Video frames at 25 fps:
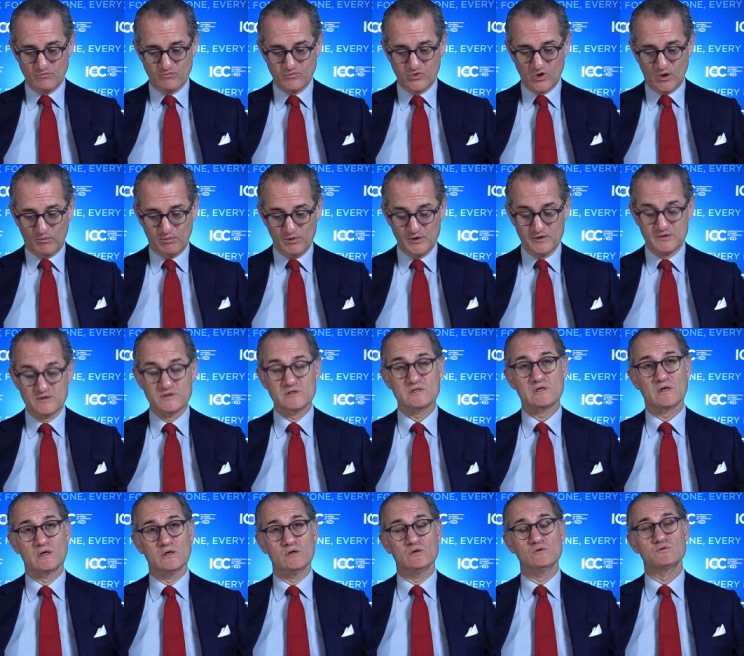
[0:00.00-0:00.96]
properly
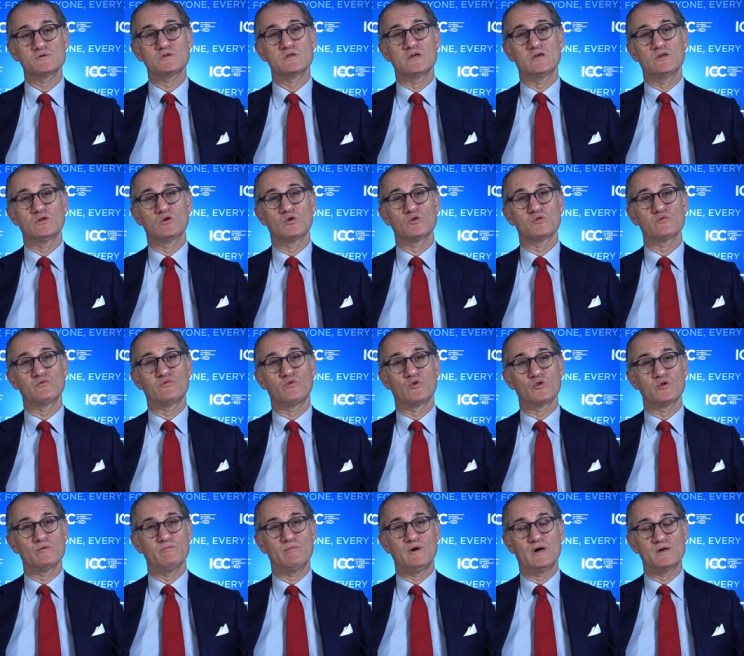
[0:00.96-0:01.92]
disclosed in order
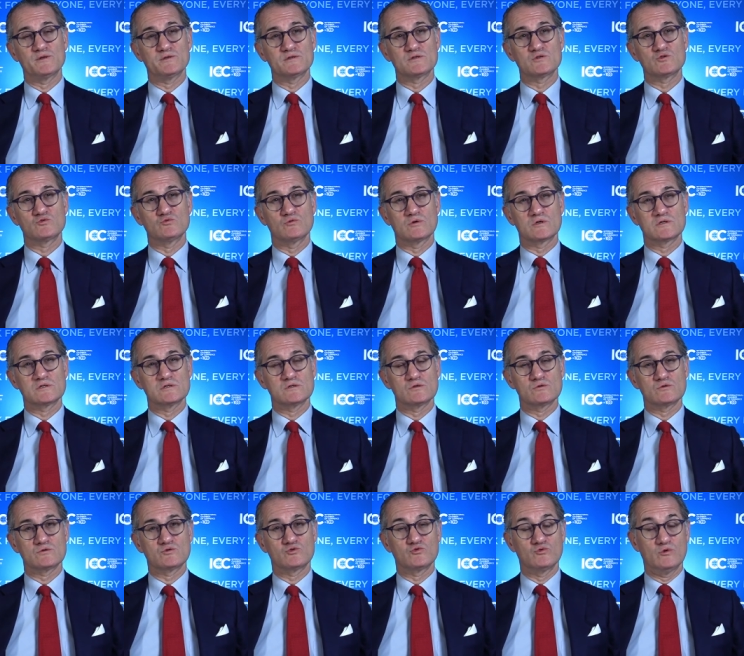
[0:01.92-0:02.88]
for the parties to,
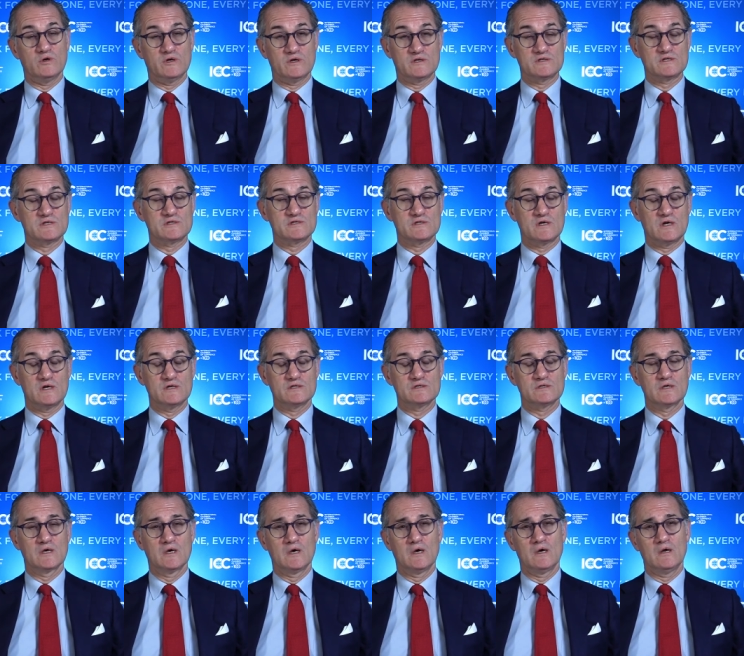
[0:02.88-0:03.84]
exer- to
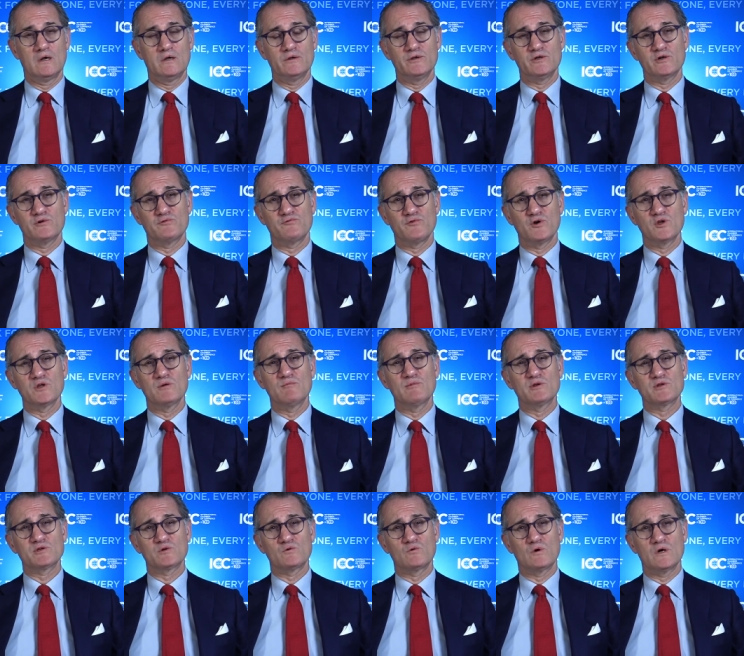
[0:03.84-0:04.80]
exercise their
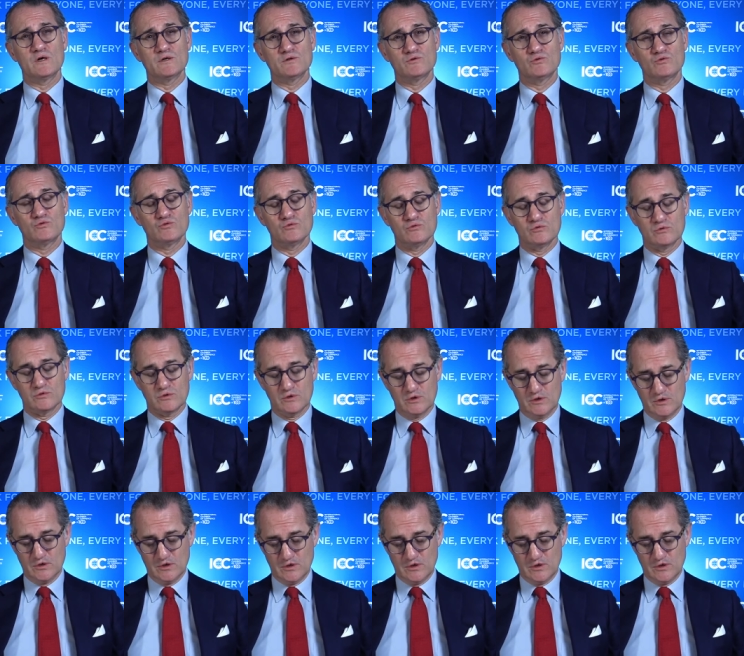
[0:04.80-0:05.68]
fundamental right to